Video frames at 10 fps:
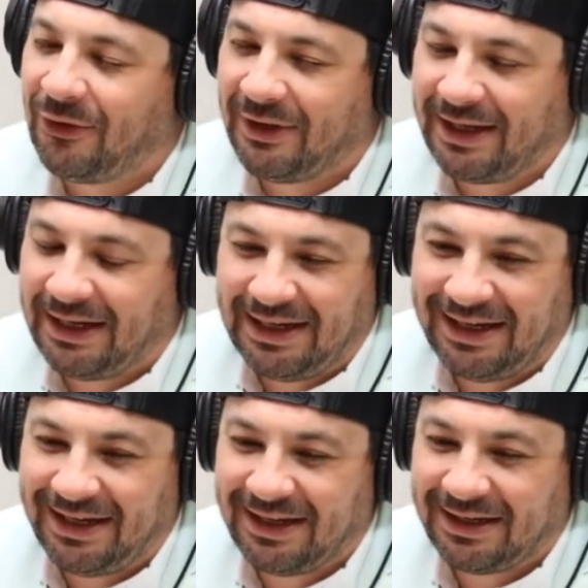
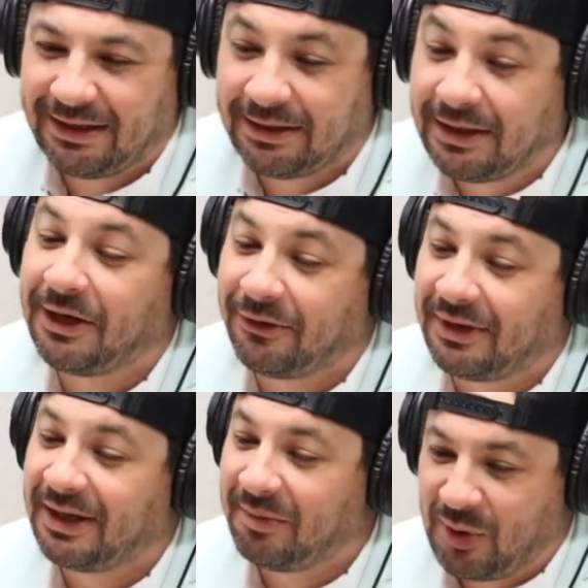Fully...
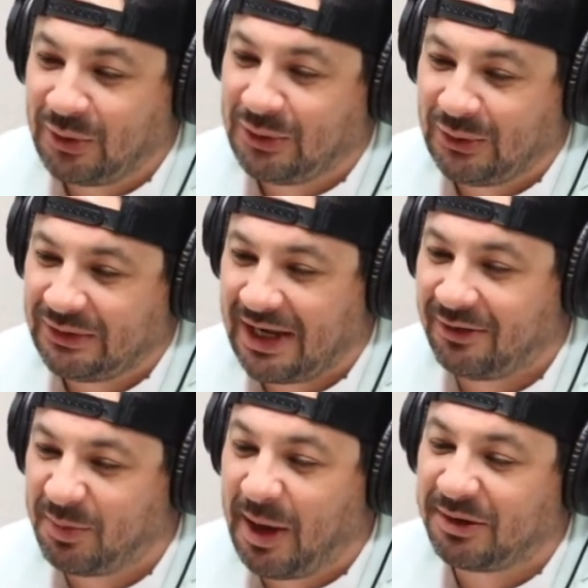literally emotional. This
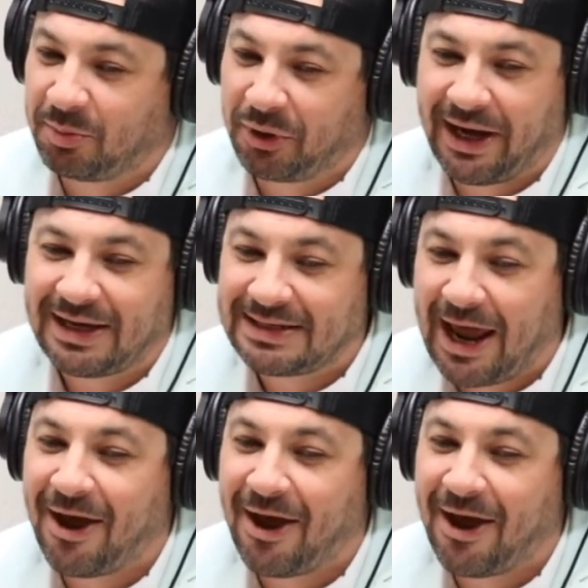guy was about to break